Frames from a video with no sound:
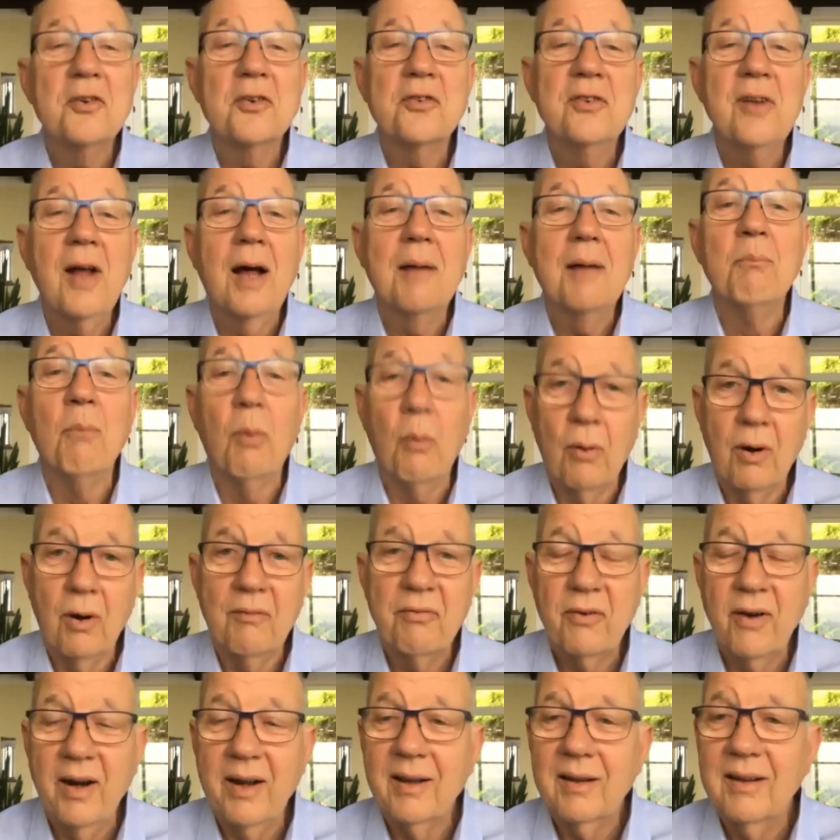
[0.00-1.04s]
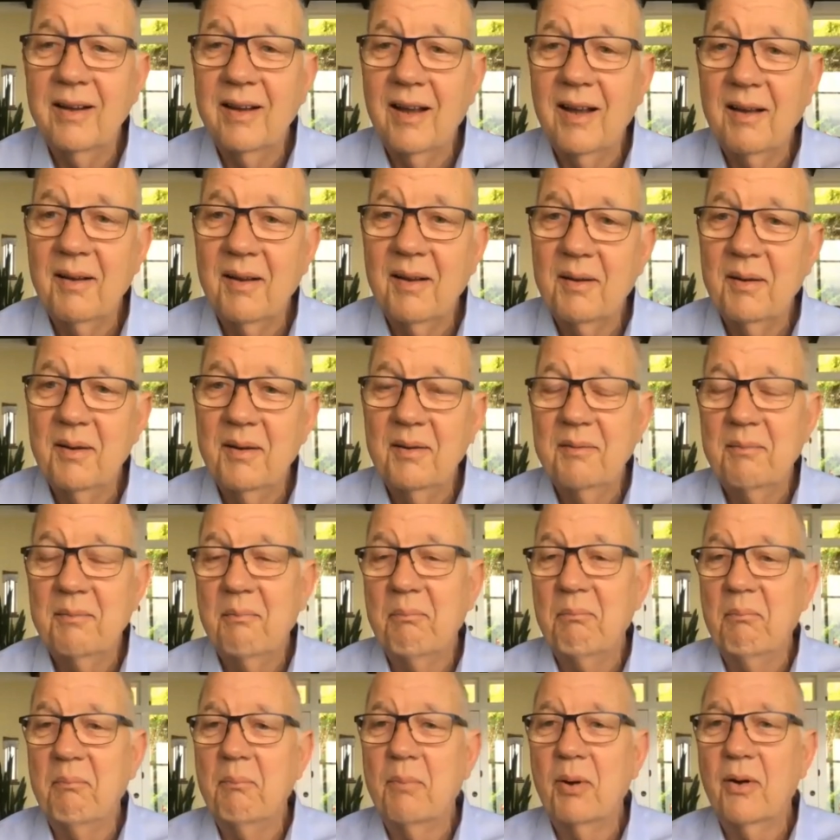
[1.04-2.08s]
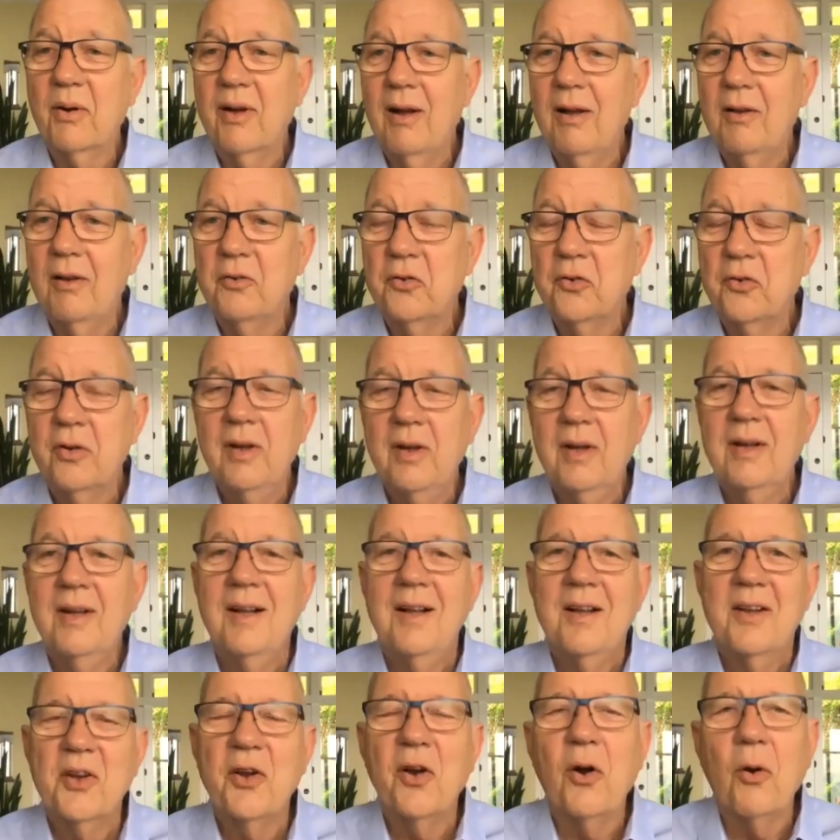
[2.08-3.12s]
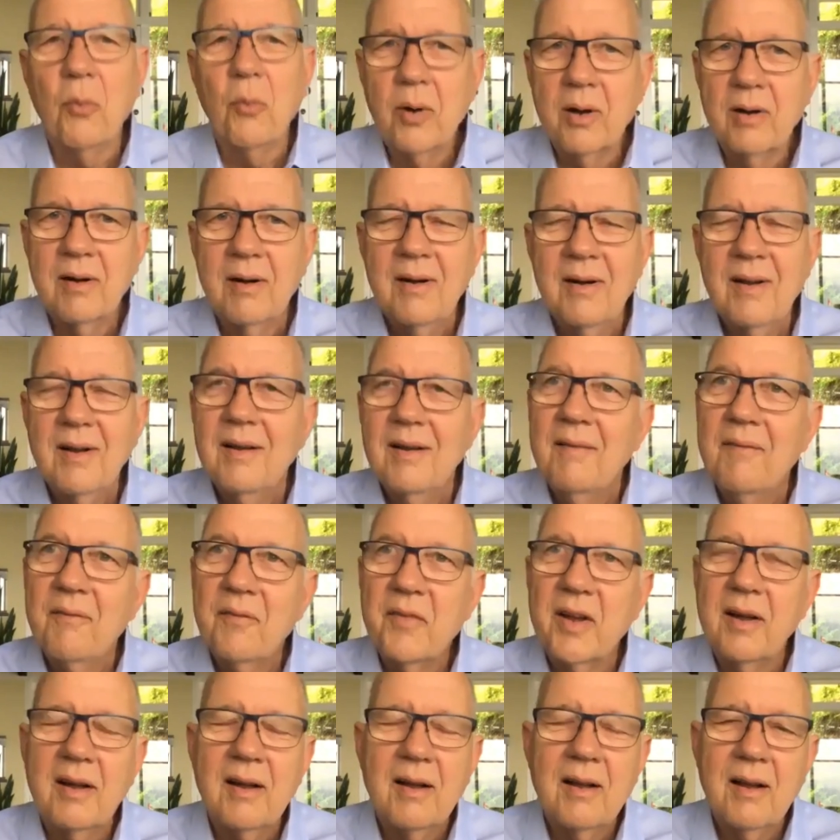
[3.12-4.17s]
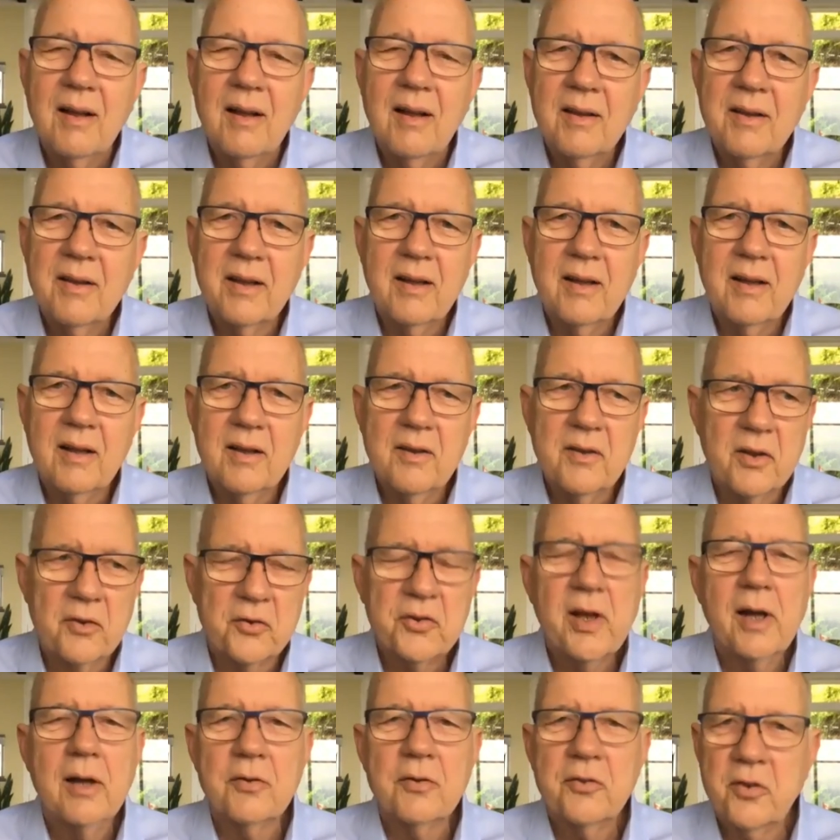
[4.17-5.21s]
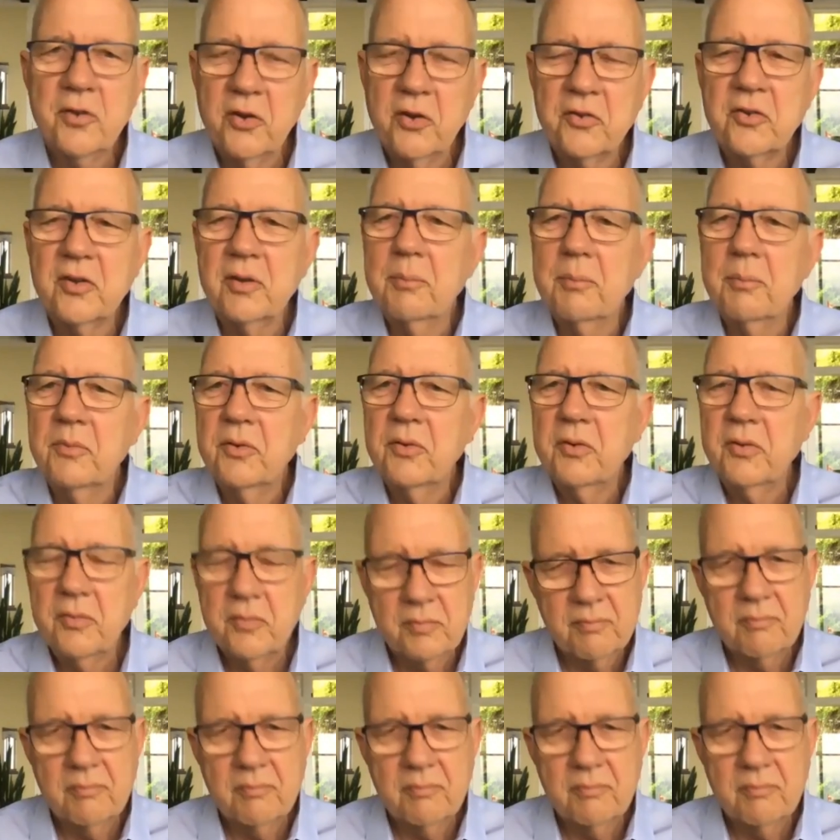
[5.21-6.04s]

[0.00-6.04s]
it's not more, frankly, because we're the cell systems.